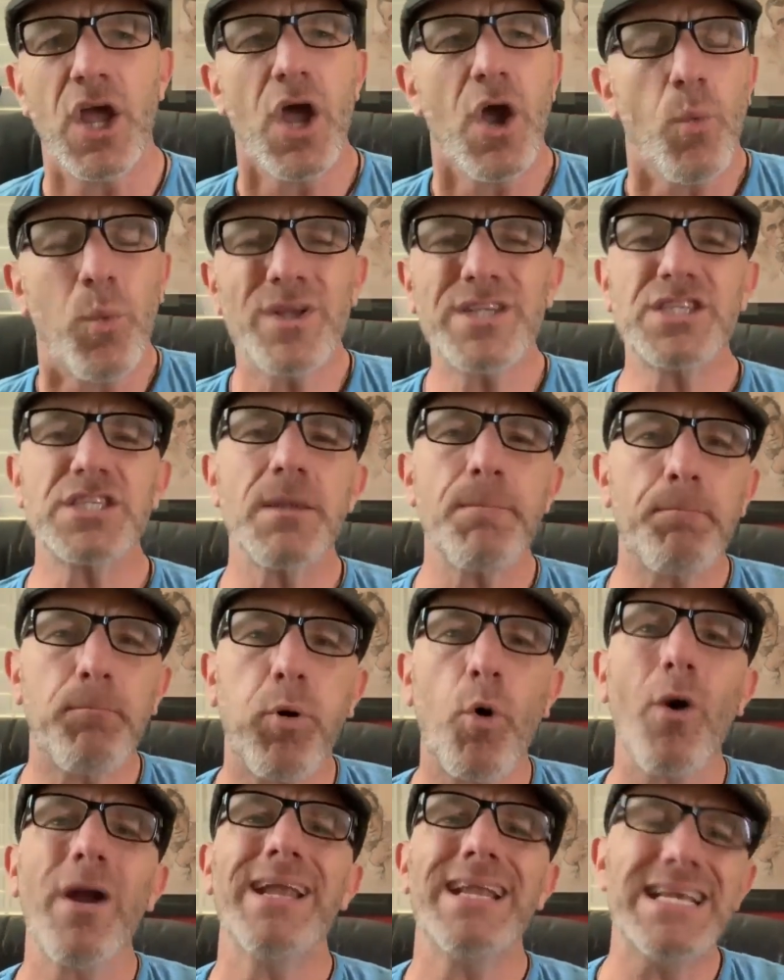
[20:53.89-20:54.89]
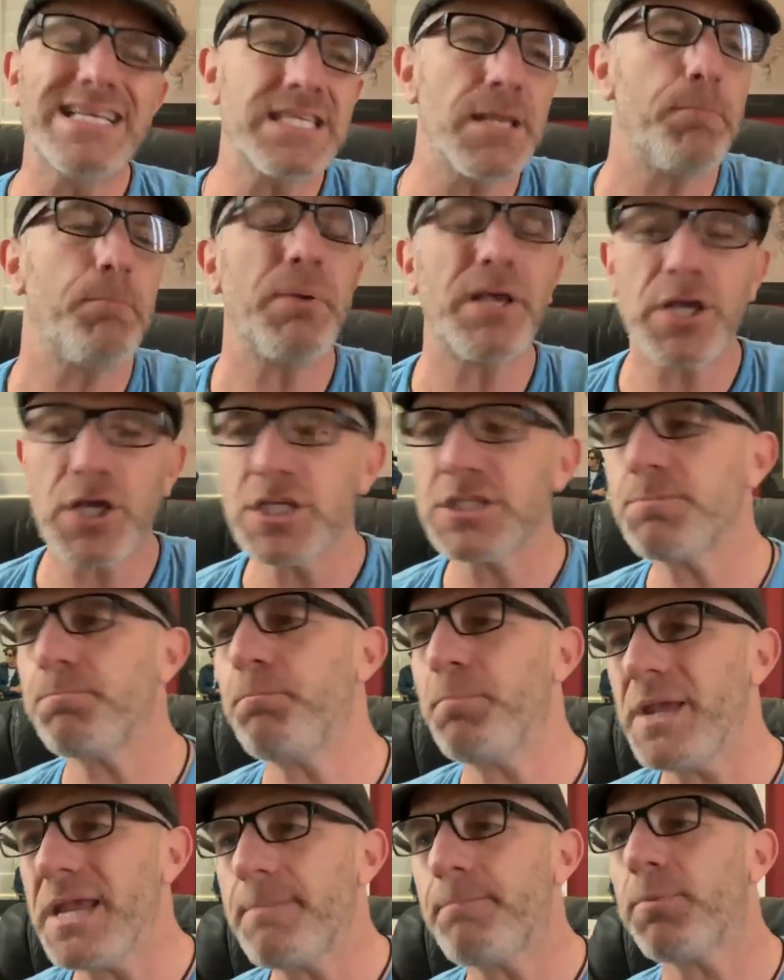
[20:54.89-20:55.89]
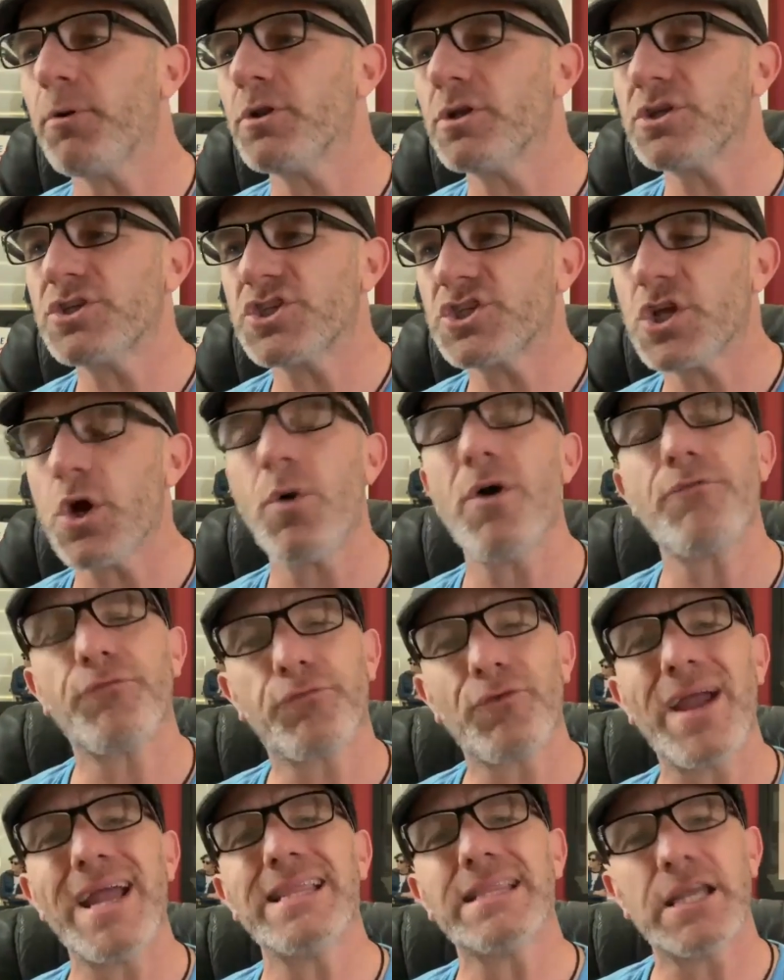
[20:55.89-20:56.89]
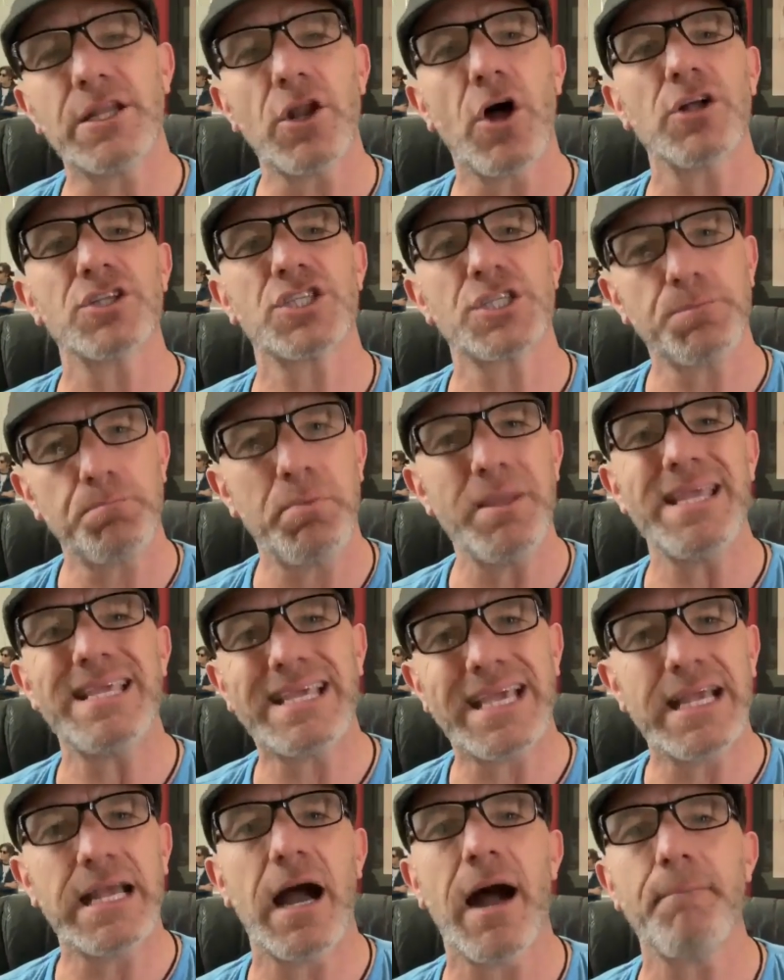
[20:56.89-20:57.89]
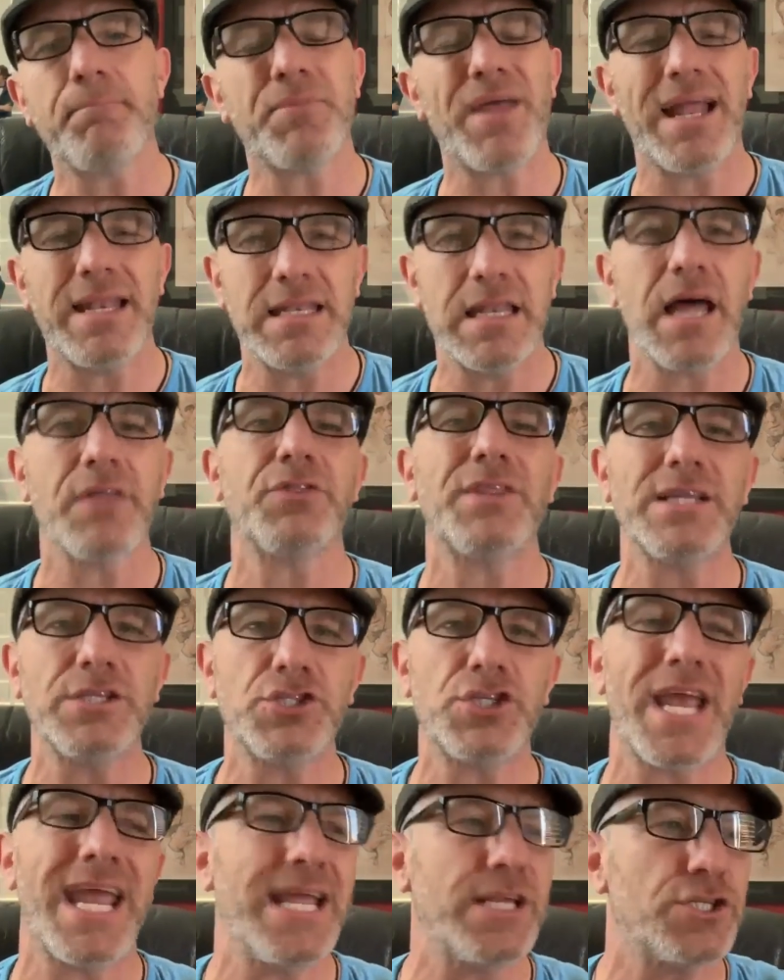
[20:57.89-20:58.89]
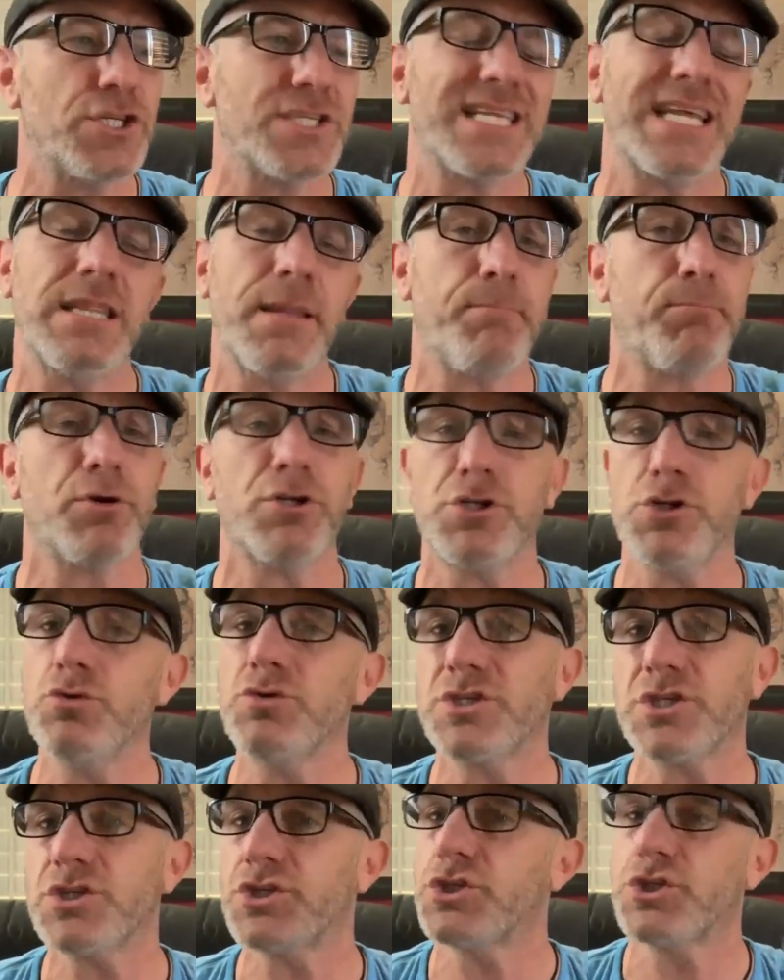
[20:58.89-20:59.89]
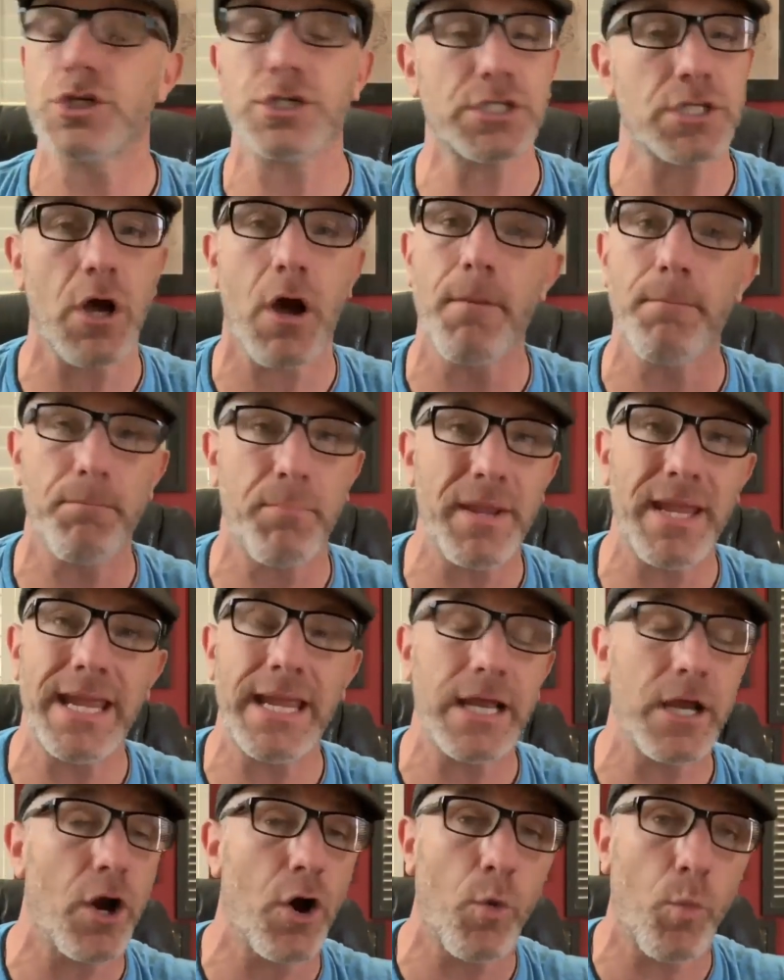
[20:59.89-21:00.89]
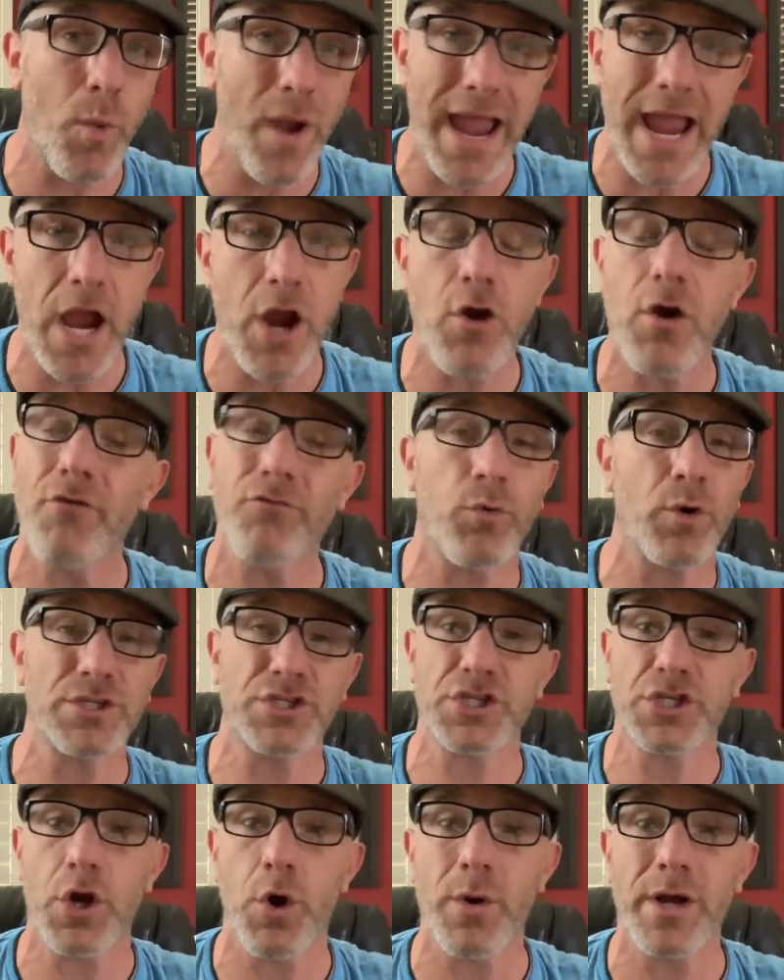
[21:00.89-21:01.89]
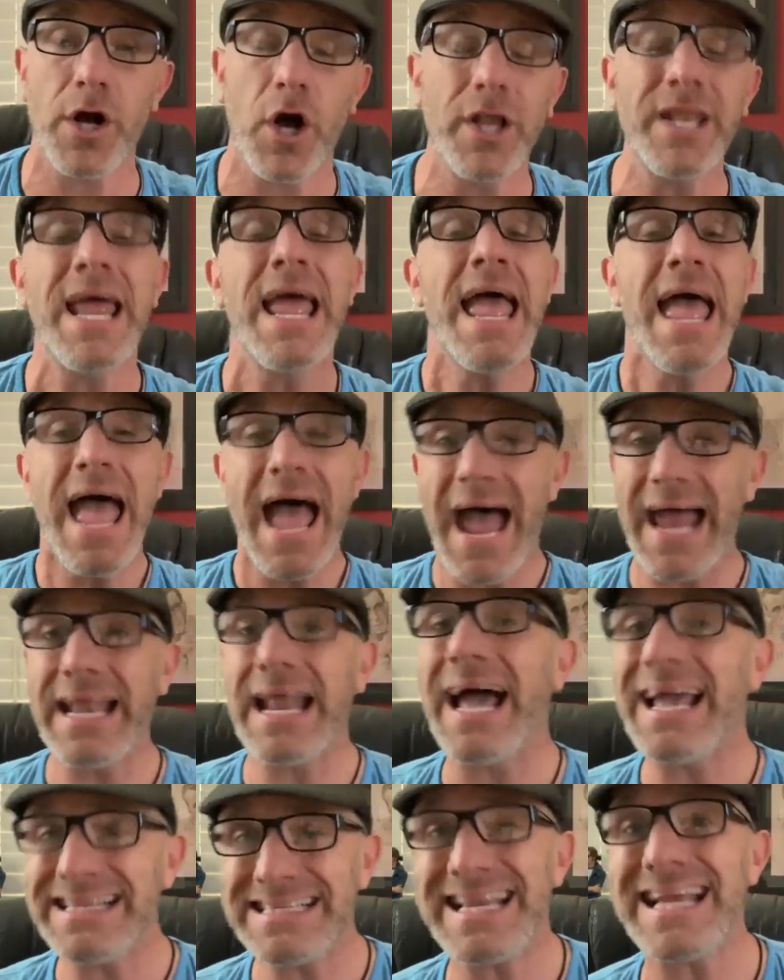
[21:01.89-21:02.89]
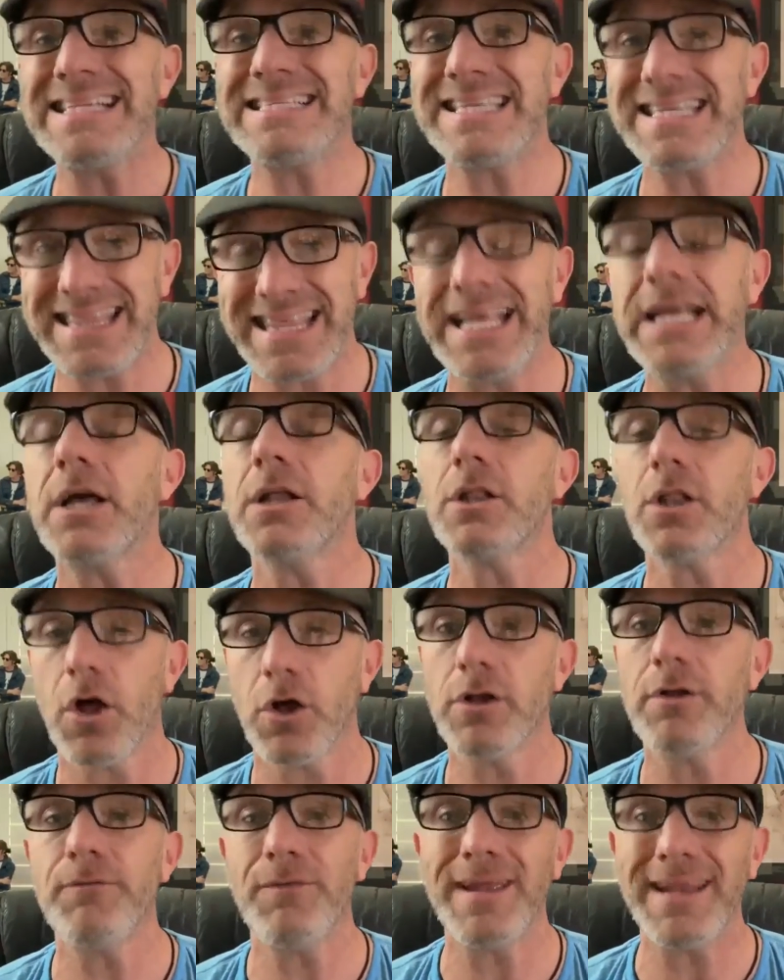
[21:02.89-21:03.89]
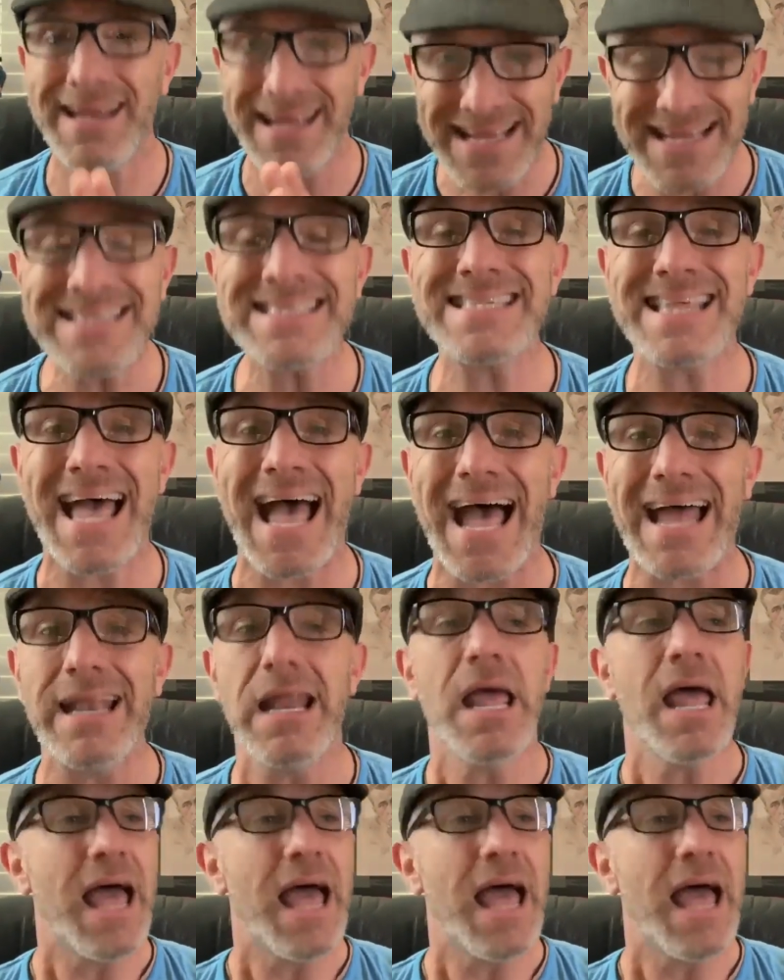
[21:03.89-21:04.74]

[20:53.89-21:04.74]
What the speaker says: What's the point? Is it because people are so afraid they're not speaking up that nothing changes and the producers just aren't being aware of what's going on? And I tend to think a lot of it is that.